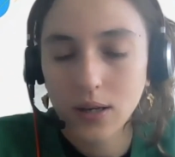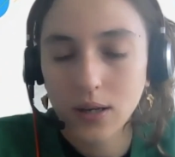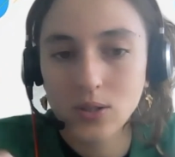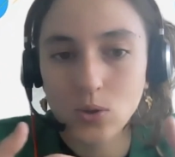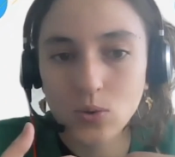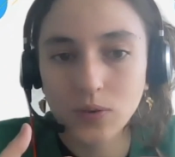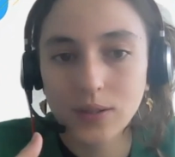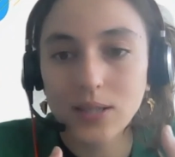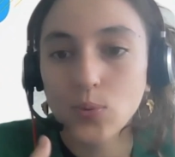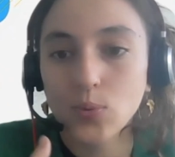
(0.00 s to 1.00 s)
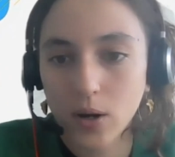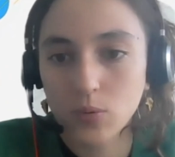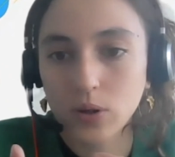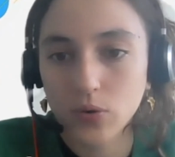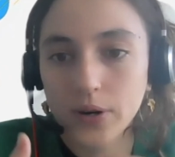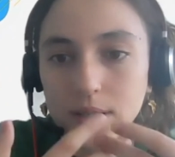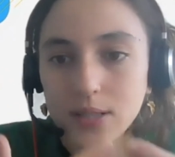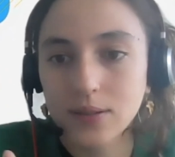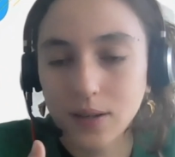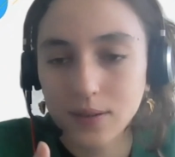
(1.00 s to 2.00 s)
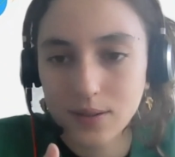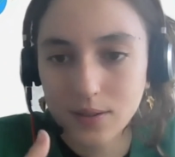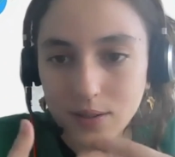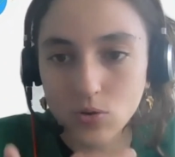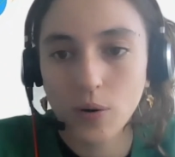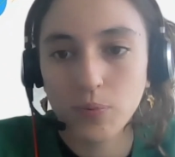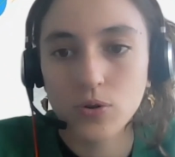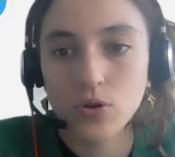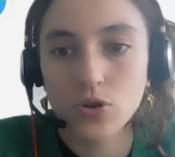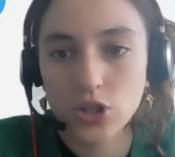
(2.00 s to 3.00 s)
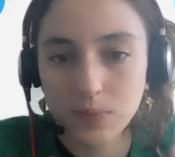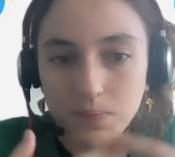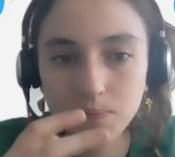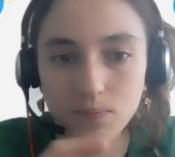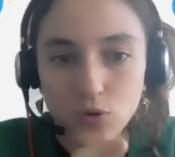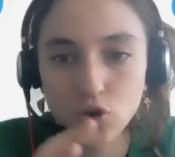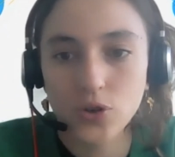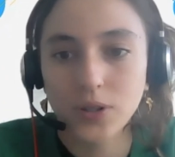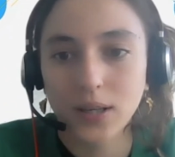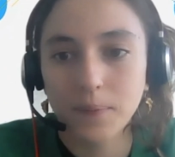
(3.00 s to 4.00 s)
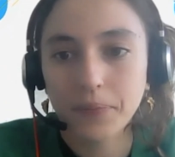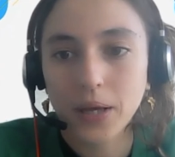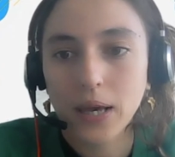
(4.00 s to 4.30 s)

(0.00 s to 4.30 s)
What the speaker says: And so that's why we created that entrepreneurship journey.